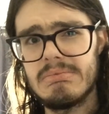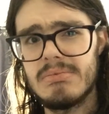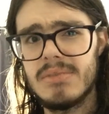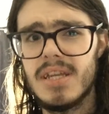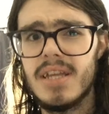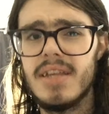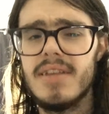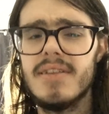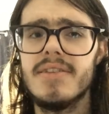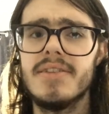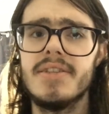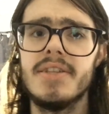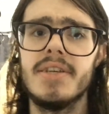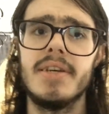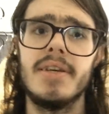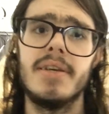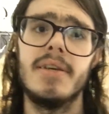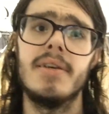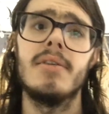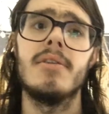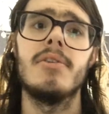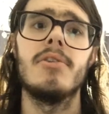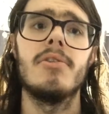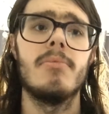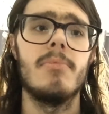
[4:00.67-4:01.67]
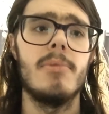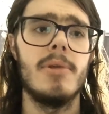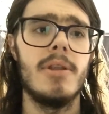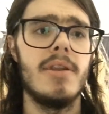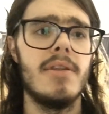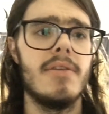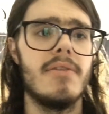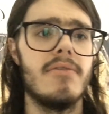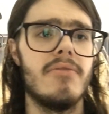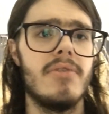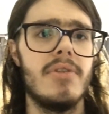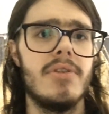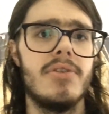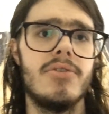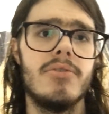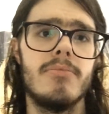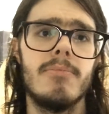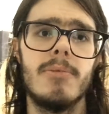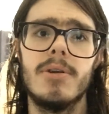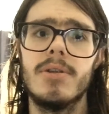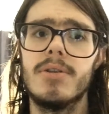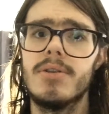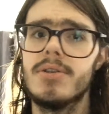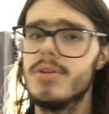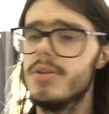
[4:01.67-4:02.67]
there, but he doesn't really do
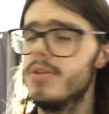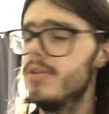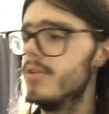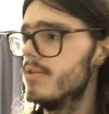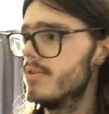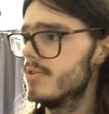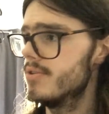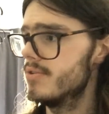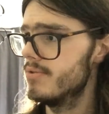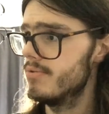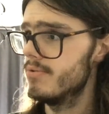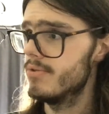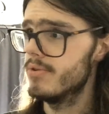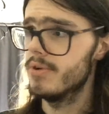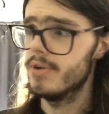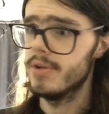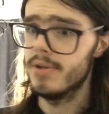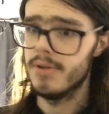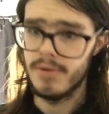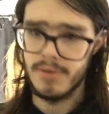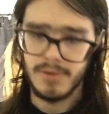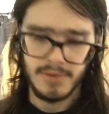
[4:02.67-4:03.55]
much in the story.